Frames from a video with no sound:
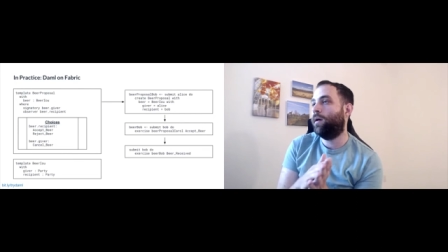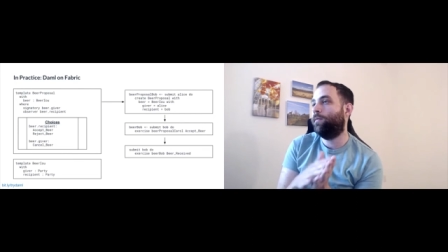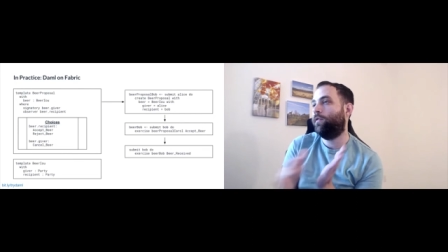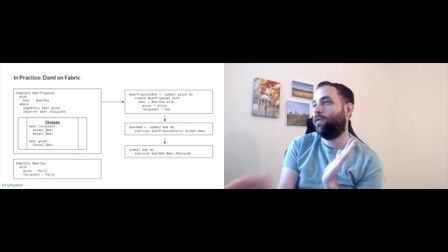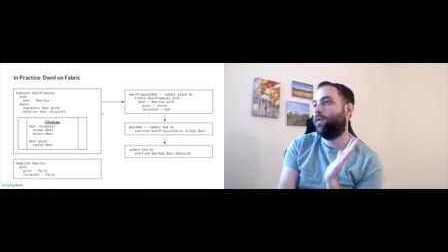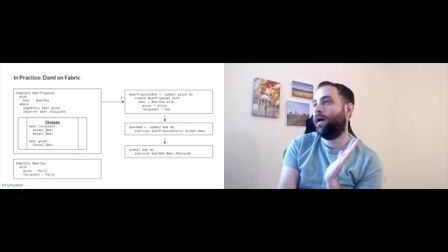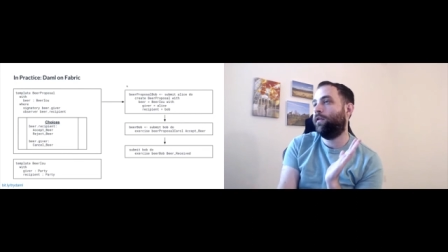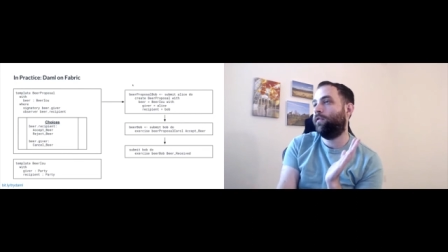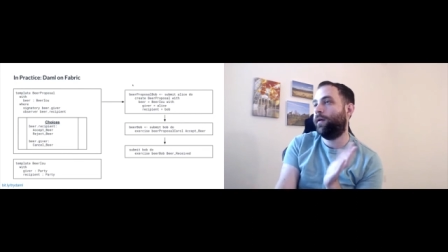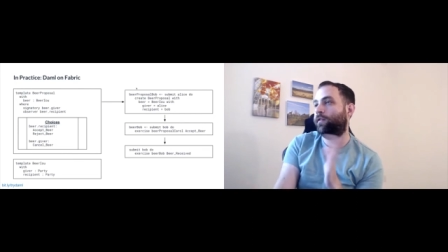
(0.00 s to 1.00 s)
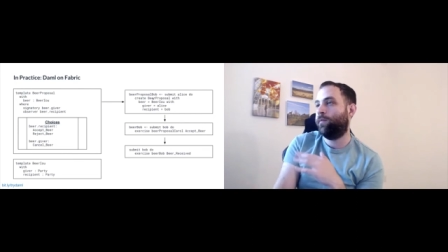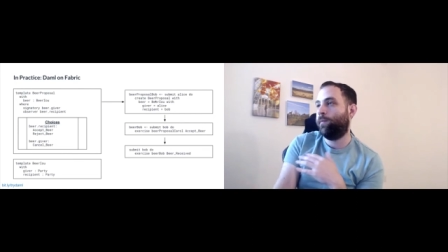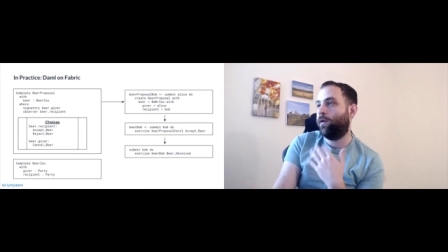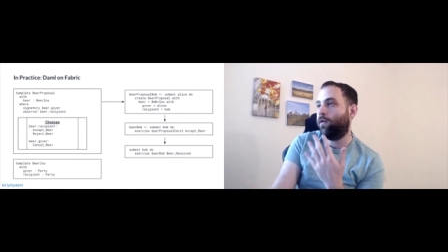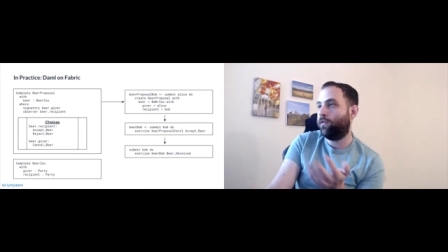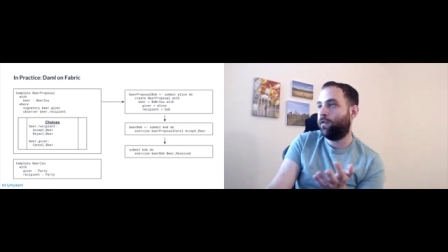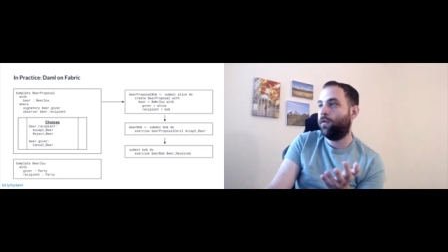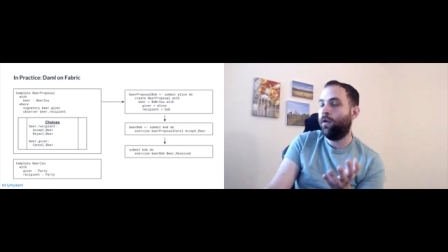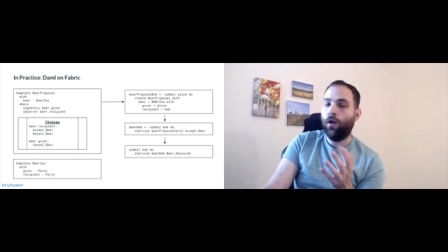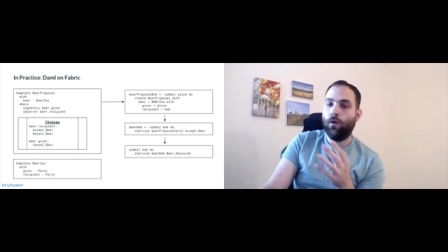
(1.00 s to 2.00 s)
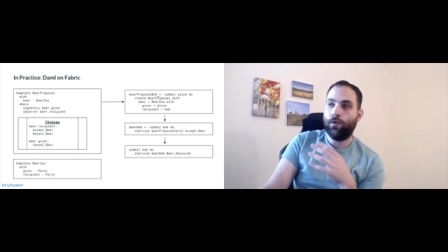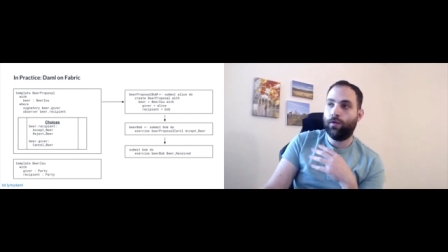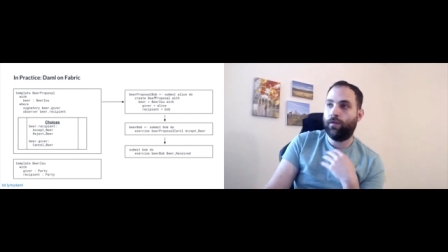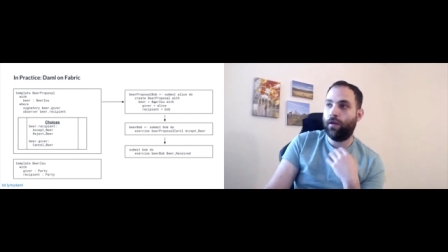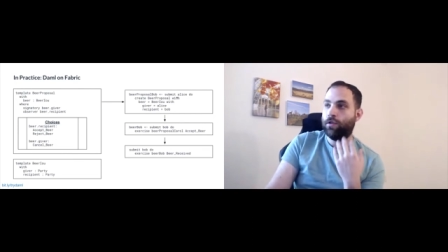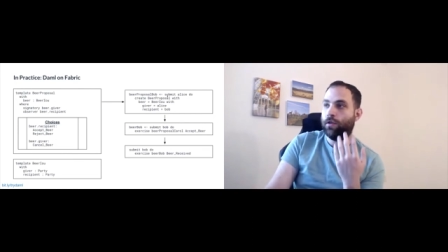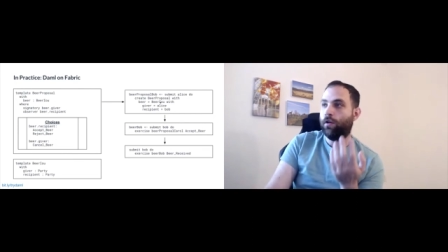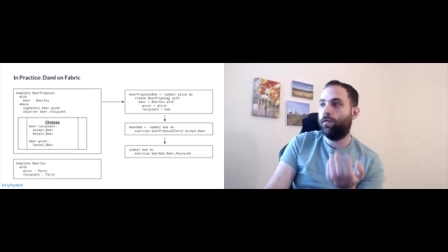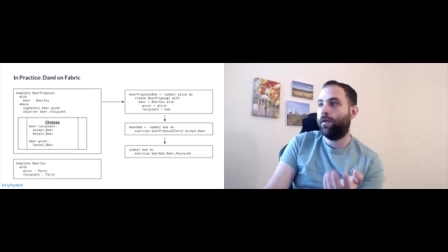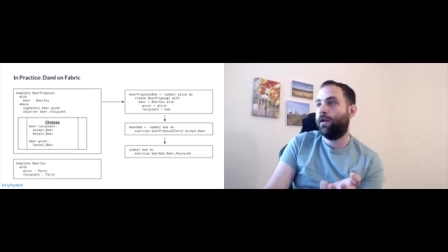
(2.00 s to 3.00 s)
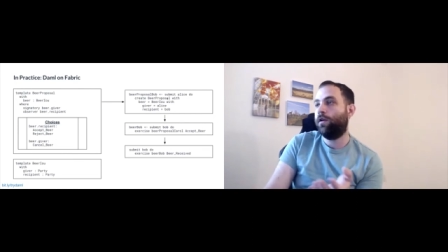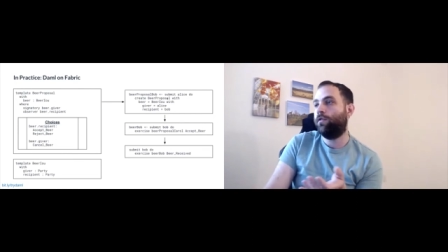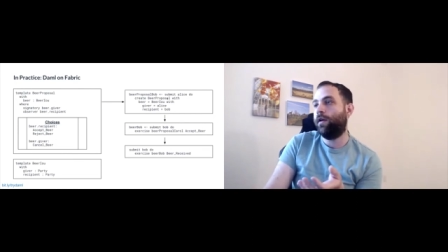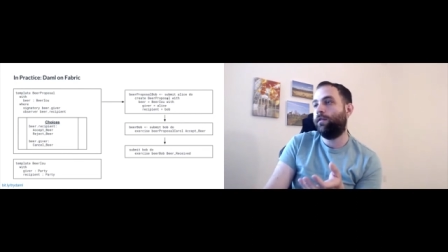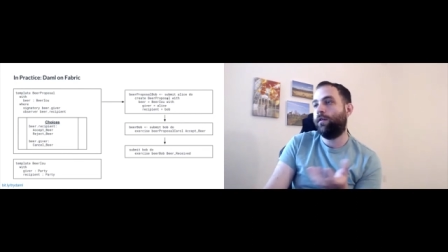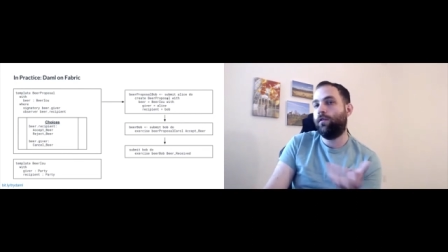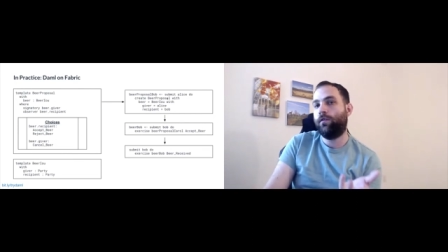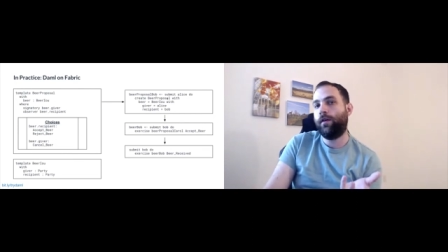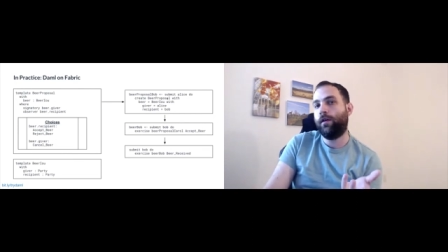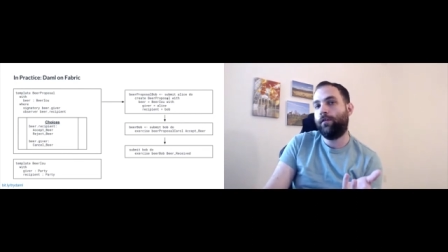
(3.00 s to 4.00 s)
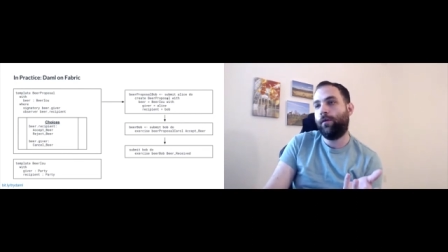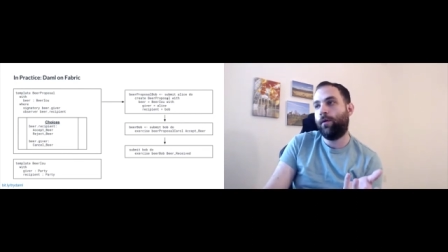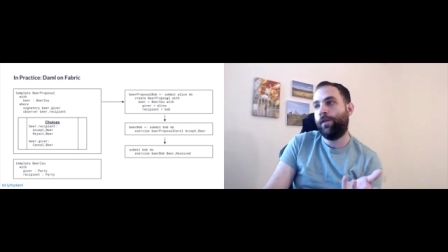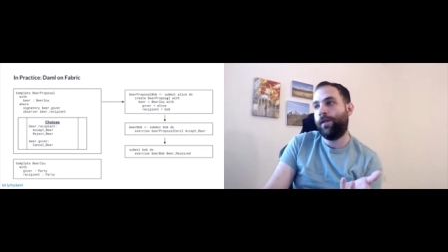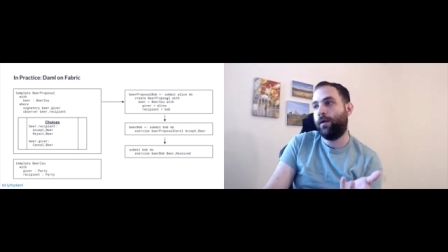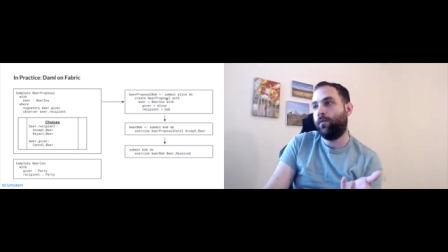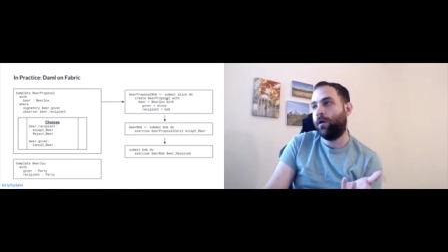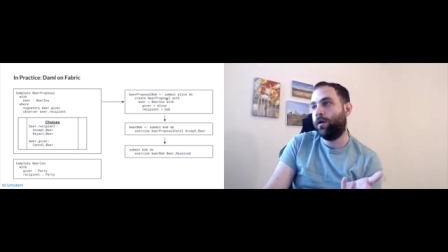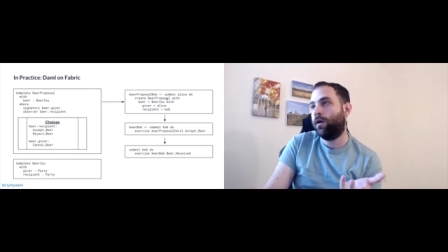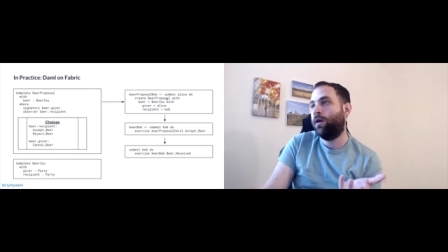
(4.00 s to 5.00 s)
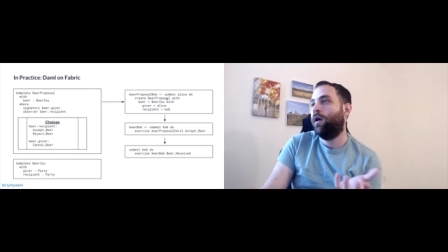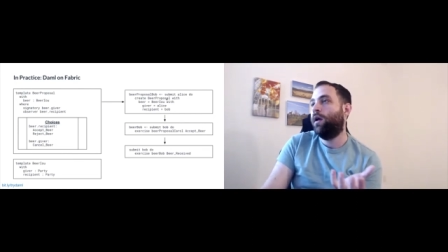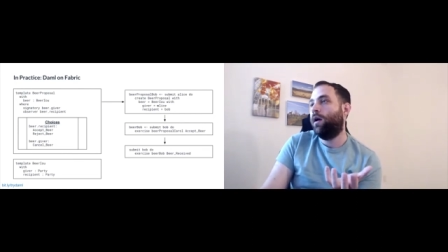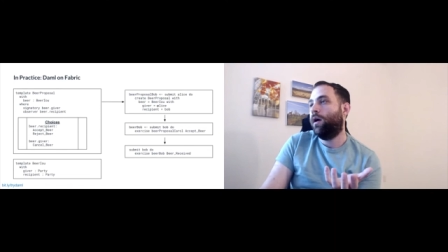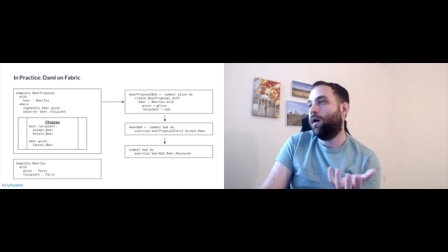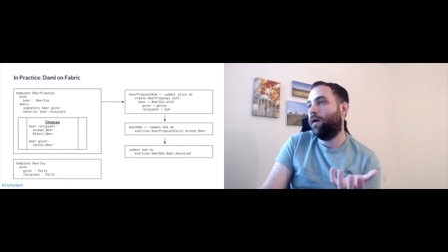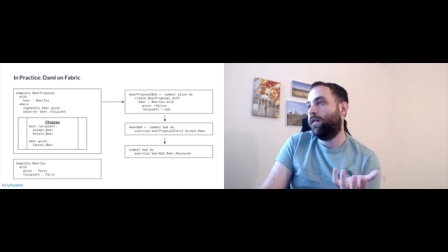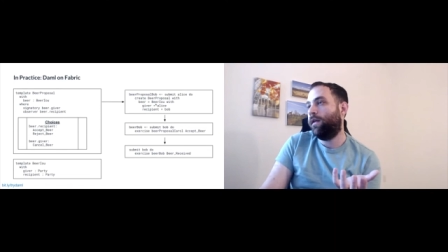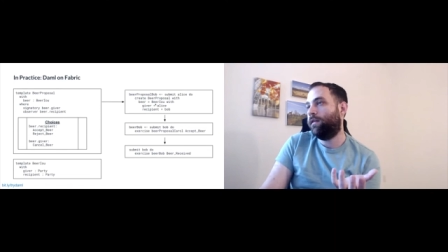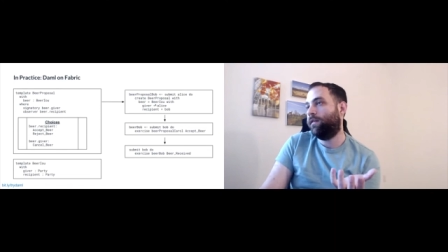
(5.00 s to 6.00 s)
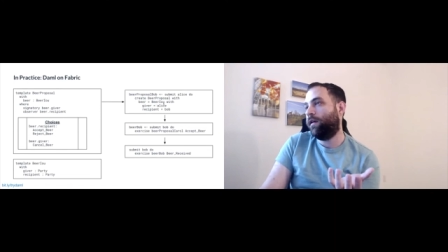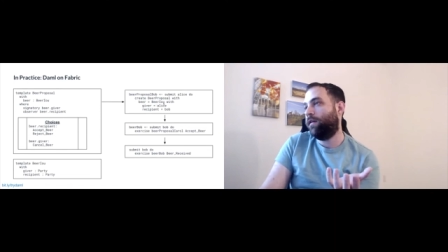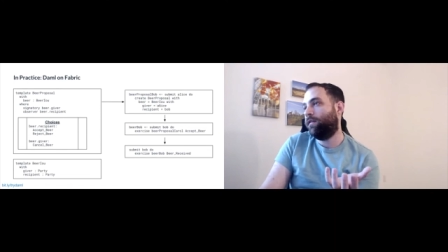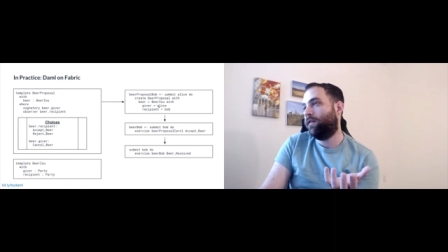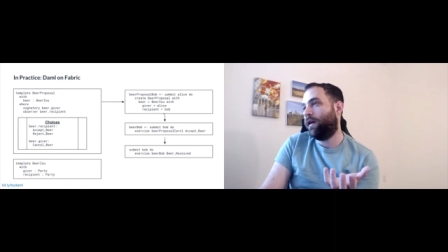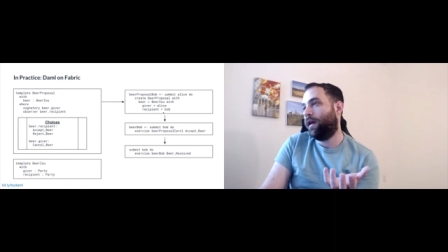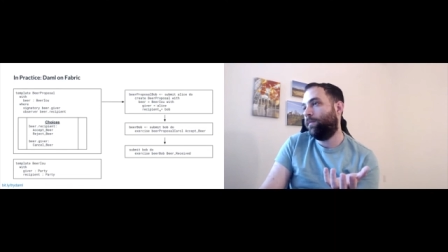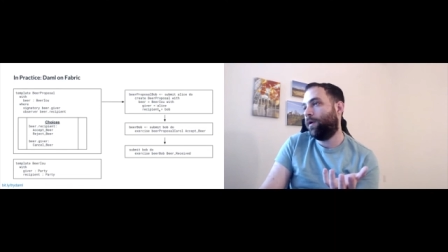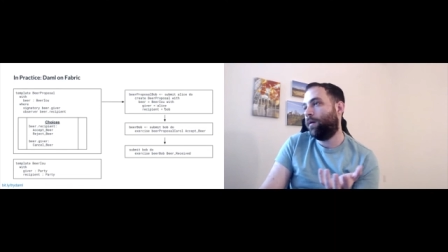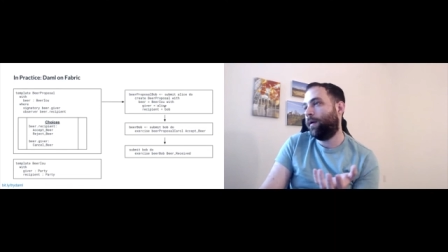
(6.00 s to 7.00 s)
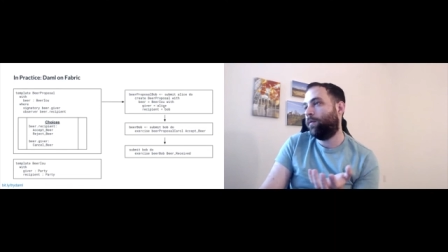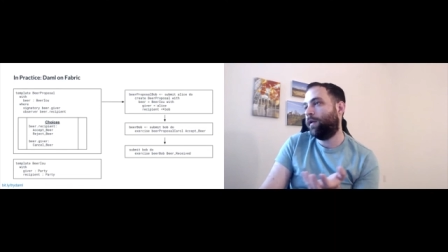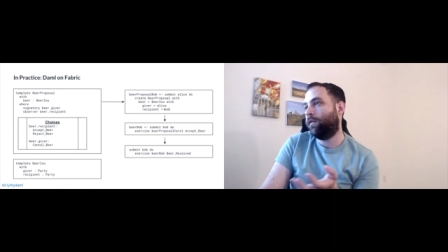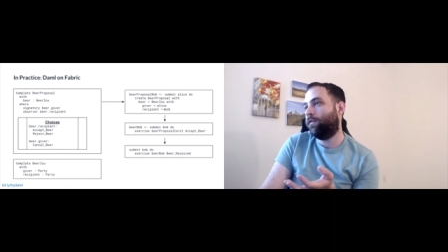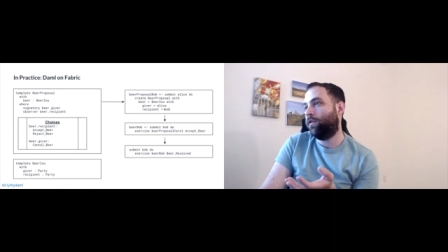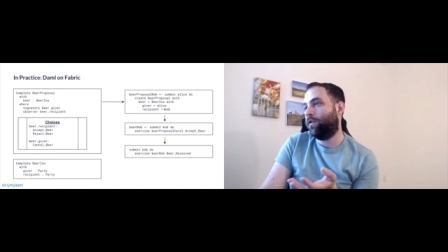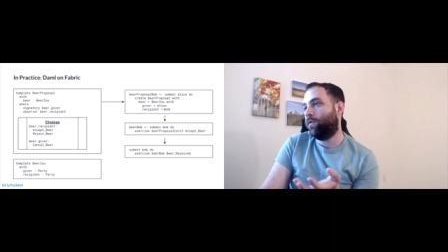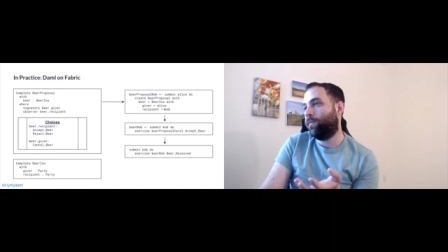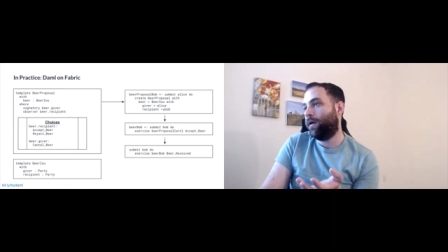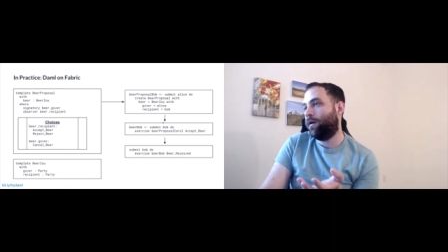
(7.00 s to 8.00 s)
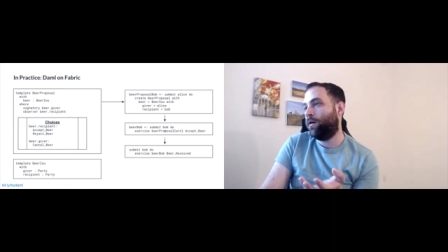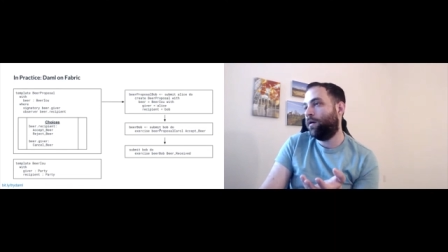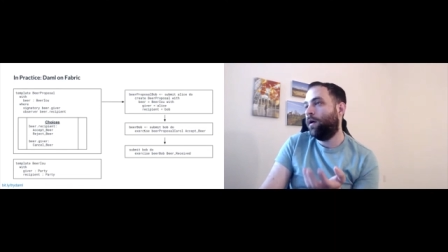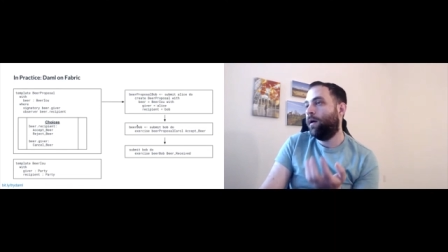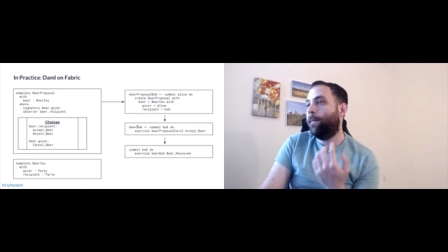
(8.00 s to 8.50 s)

So Alice makes a proposal, which essentially over here creates a UTXO on the network uh, that says, Hey, Bob, I would like to owe you a beer.